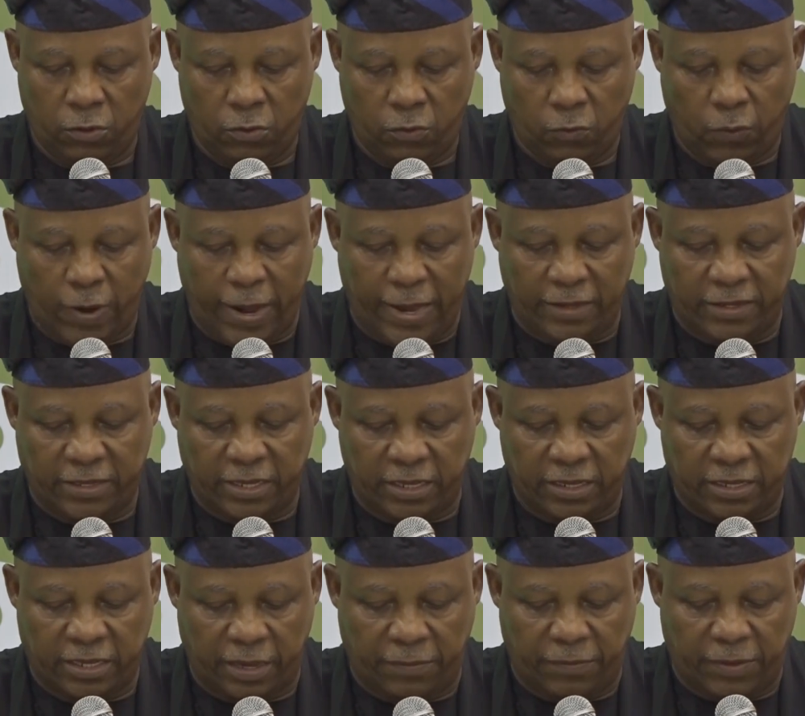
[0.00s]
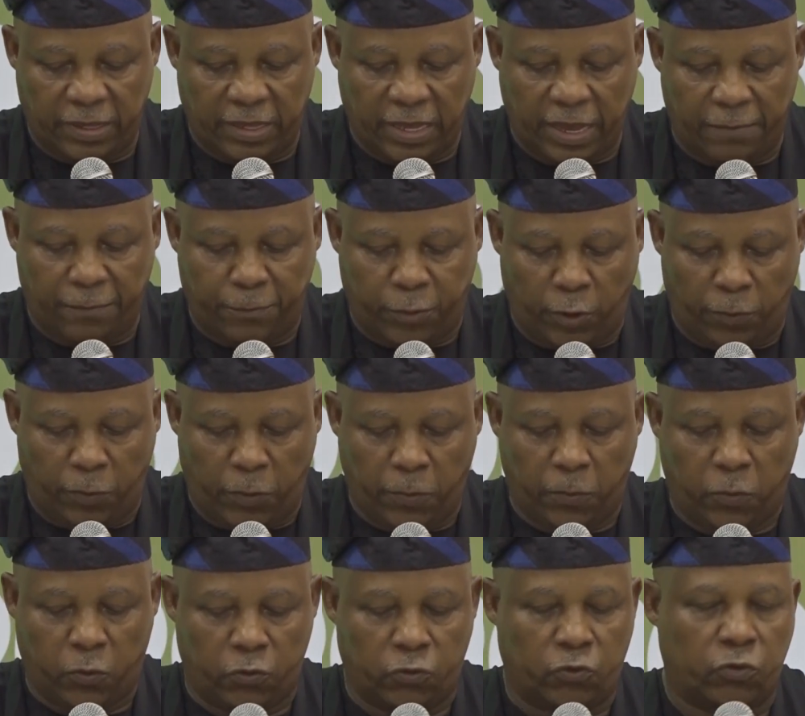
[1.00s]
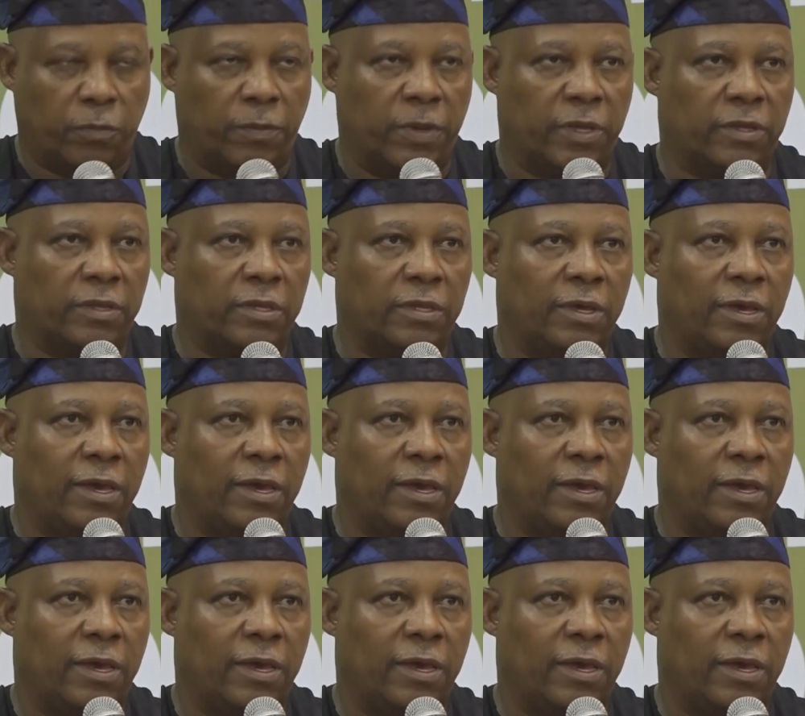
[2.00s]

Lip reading: while still saving their premium customers